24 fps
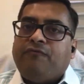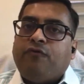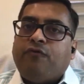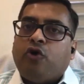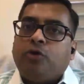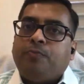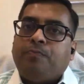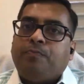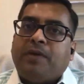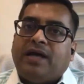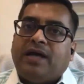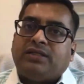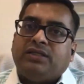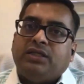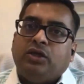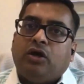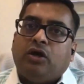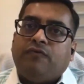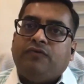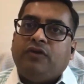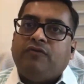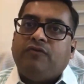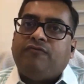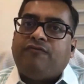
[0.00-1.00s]
before
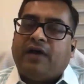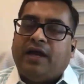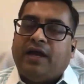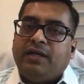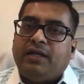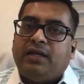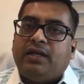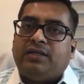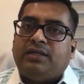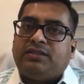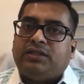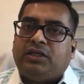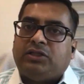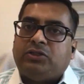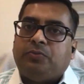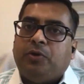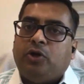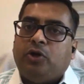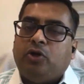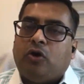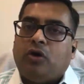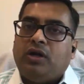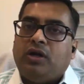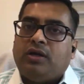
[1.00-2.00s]
passing of the final
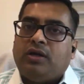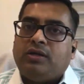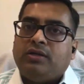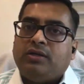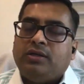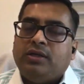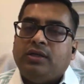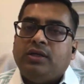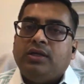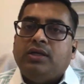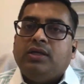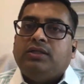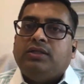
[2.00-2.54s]
assessment order,